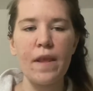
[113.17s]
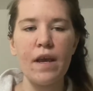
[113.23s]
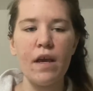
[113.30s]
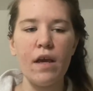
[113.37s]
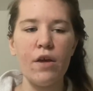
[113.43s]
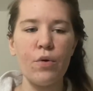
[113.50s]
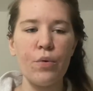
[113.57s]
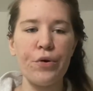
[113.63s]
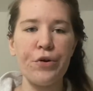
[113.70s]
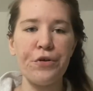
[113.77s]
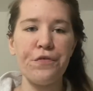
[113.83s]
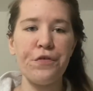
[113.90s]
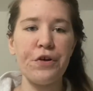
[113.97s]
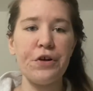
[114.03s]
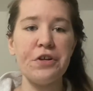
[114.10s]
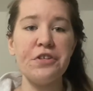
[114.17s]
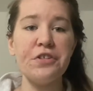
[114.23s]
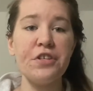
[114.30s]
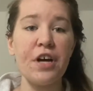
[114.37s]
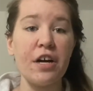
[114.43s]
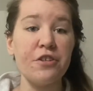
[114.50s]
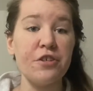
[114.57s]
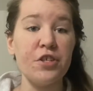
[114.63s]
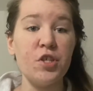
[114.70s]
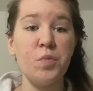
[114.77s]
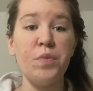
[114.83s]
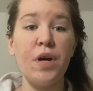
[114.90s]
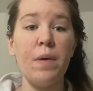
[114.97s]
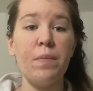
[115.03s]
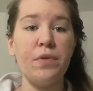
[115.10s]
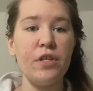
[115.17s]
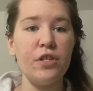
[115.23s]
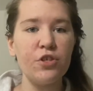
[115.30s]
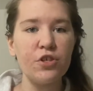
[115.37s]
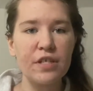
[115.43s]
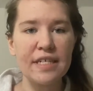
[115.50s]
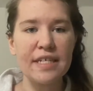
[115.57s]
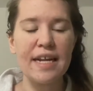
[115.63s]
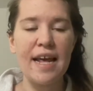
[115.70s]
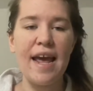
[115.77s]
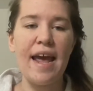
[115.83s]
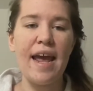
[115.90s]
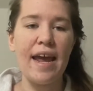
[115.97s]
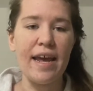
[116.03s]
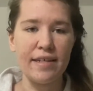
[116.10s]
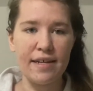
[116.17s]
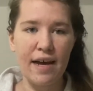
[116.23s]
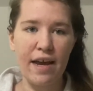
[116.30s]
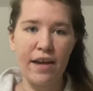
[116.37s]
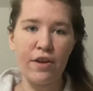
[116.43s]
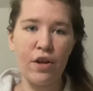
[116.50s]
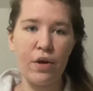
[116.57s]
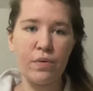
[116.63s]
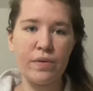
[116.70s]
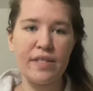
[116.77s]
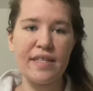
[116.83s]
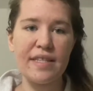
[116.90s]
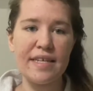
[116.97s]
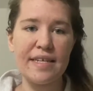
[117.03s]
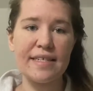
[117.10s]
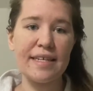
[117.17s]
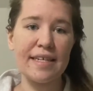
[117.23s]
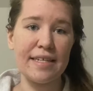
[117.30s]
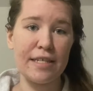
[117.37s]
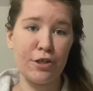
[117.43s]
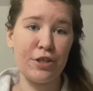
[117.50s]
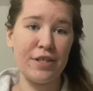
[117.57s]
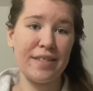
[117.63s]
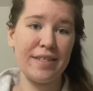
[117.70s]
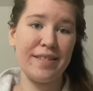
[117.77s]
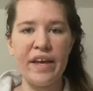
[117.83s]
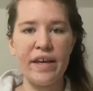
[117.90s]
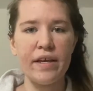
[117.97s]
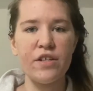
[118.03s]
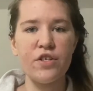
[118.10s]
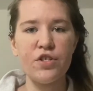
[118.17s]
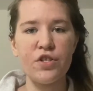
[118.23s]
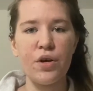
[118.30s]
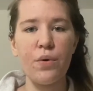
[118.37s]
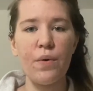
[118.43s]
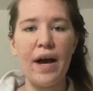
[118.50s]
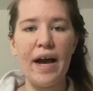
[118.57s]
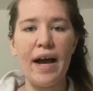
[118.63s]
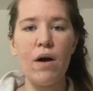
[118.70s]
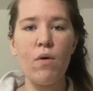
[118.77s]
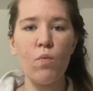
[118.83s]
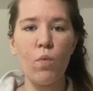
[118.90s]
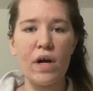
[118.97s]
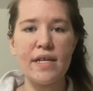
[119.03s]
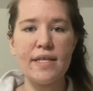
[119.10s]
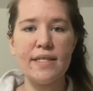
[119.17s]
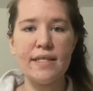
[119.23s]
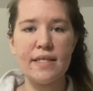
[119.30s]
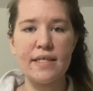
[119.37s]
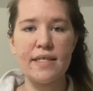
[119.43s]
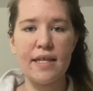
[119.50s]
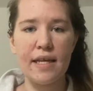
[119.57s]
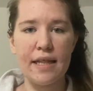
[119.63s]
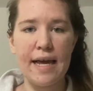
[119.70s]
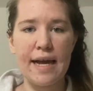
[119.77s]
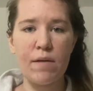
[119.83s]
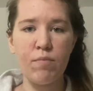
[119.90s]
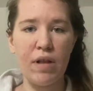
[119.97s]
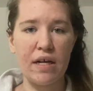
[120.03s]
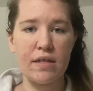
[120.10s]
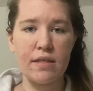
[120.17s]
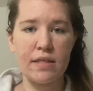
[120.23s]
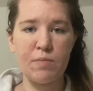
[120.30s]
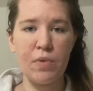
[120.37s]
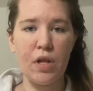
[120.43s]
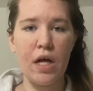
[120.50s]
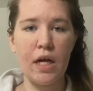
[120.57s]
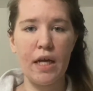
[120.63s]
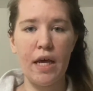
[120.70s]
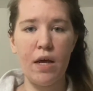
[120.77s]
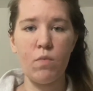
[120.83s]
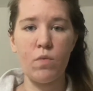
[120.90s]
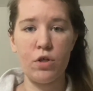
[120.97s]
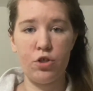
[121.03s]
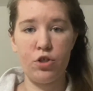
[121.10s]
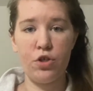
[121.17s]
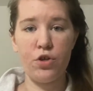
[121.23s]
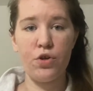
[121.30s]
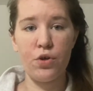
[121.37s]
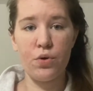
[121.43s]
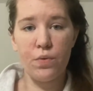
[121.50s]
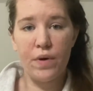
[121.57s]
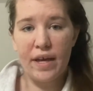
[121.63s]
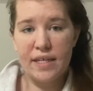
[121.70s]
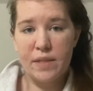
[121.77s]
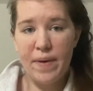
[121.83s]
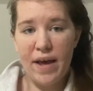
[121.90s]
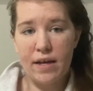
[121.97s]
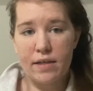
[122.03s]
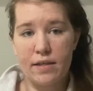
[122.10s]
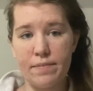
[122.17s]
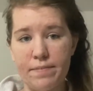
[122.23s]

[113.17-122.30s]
in order for doctors to properly treat and diagnose these conditions. So how was the celiac plexus block and what should you expect?